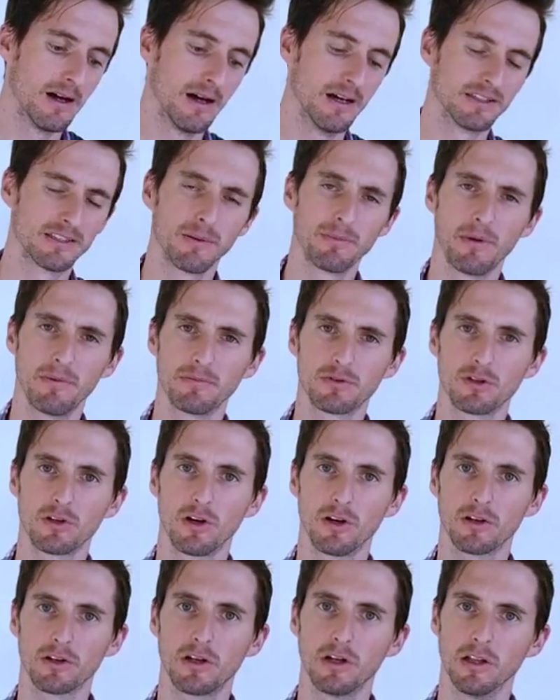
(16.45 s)
sometimes
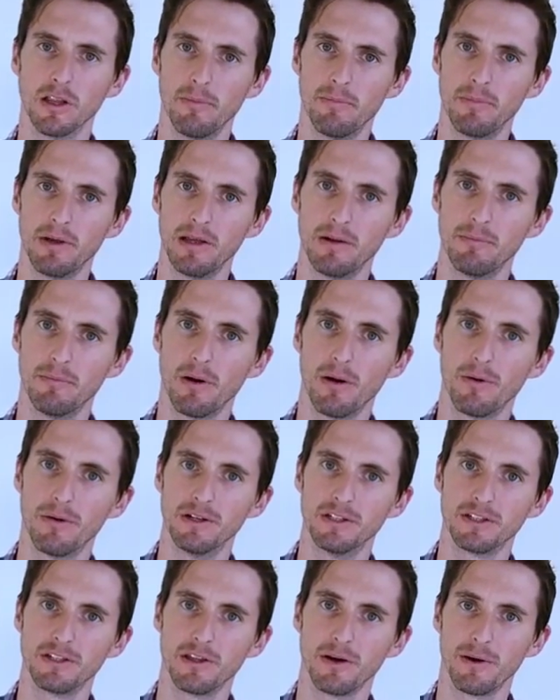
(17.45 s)
called Colombian
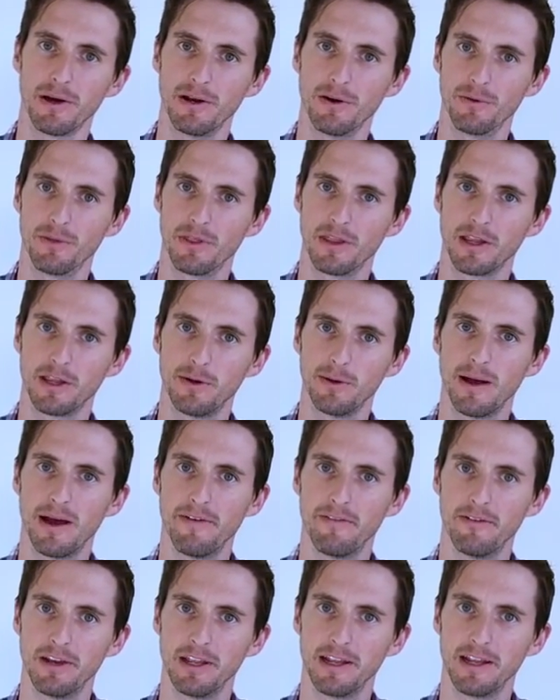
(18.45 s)
boas, though I don't think you
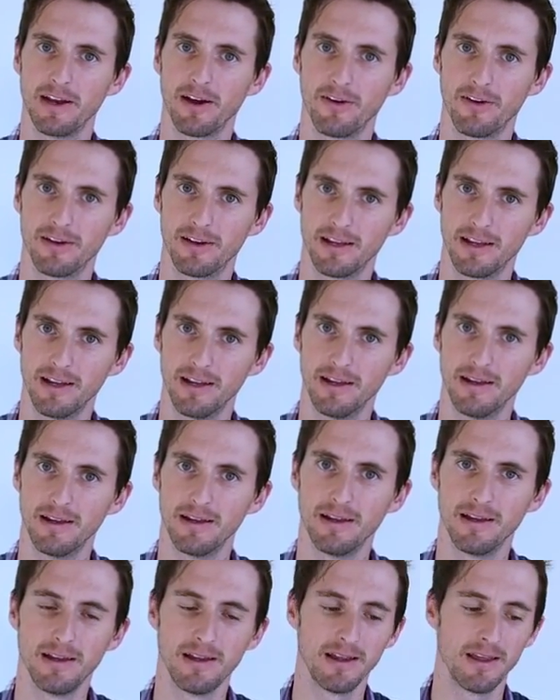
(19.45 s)
have any guarantee
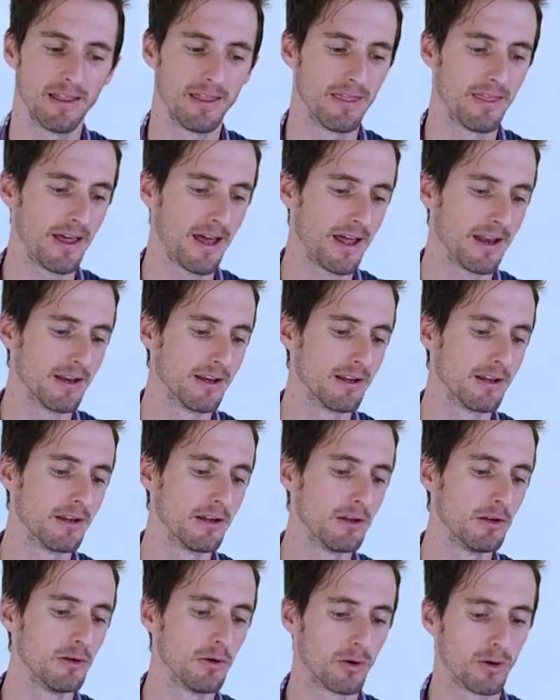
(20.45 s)
that
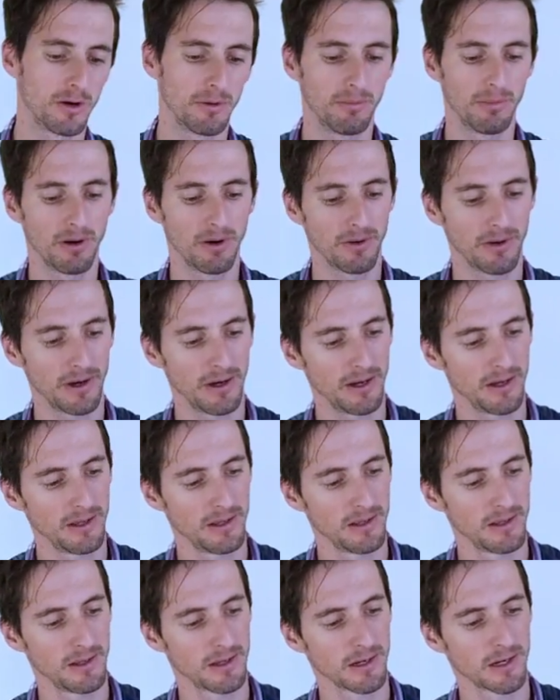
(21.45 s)
your
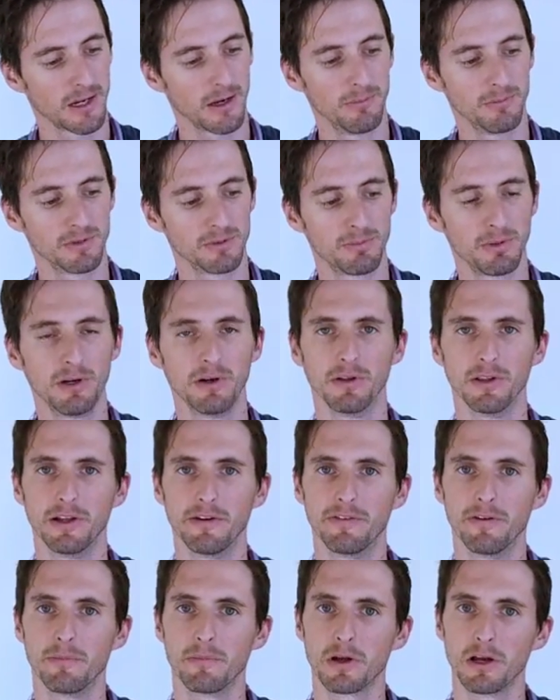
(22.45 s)
boa comes purely
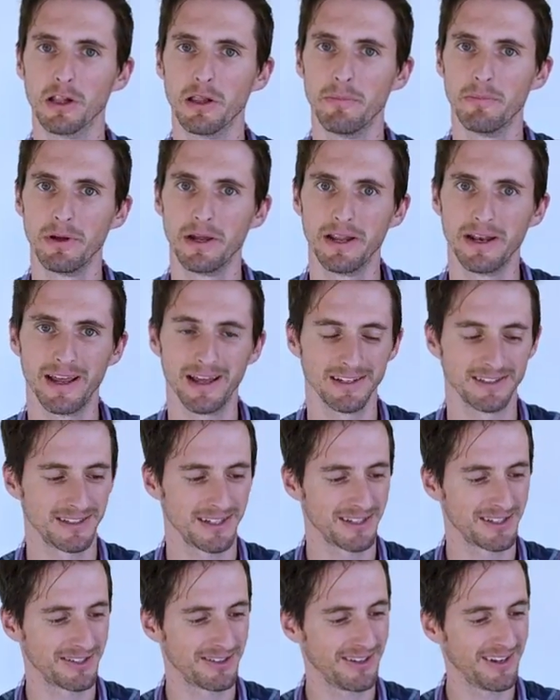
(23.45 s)
from Colombian
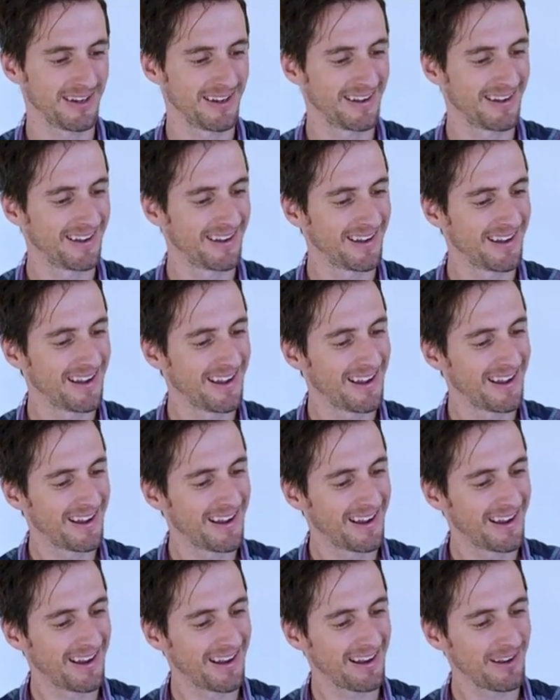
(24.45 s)
ancestry.
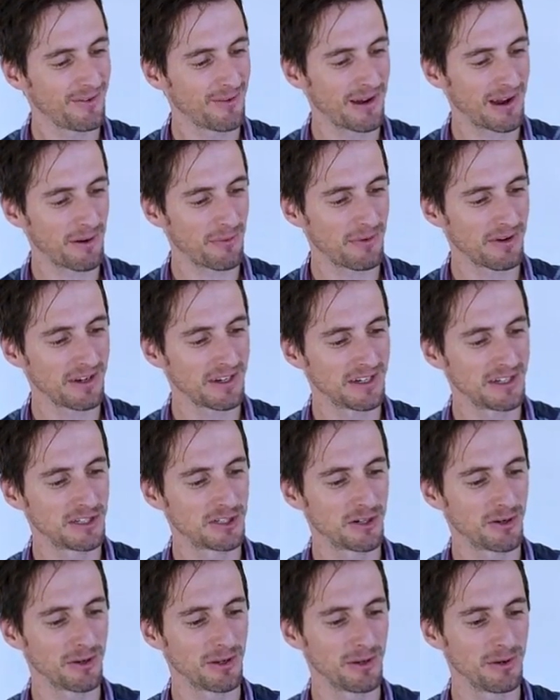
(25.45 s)
Anyway, I wanted to
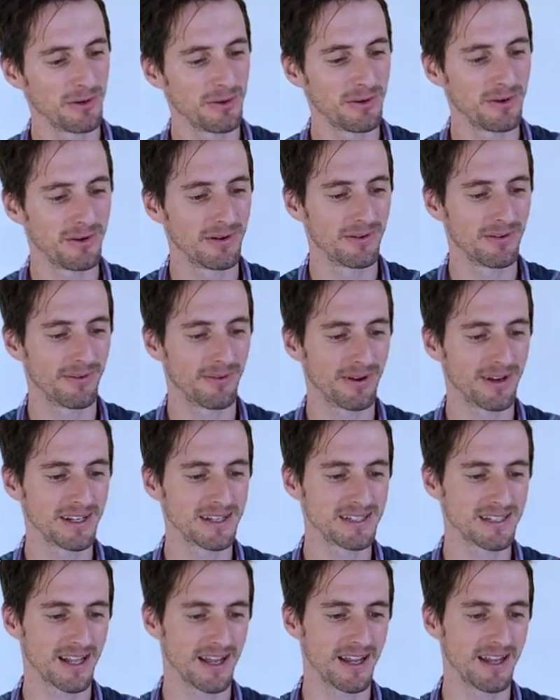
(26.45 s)
show you what
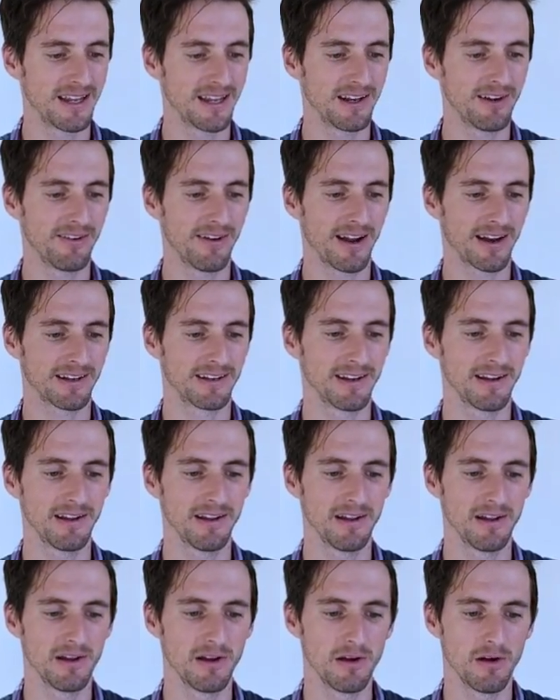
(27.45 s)
it's like
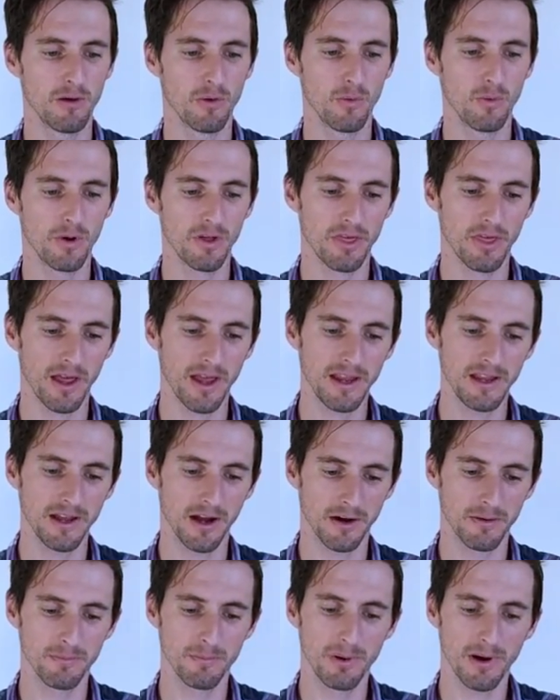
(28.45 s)
interacting with a
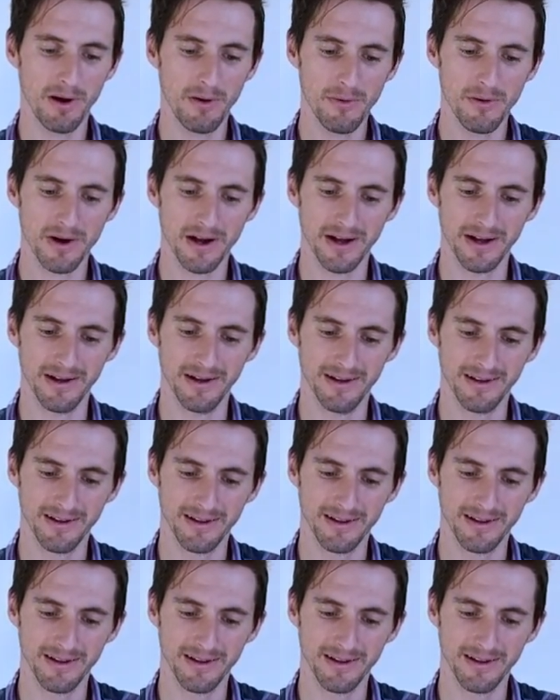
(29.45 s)
young boa.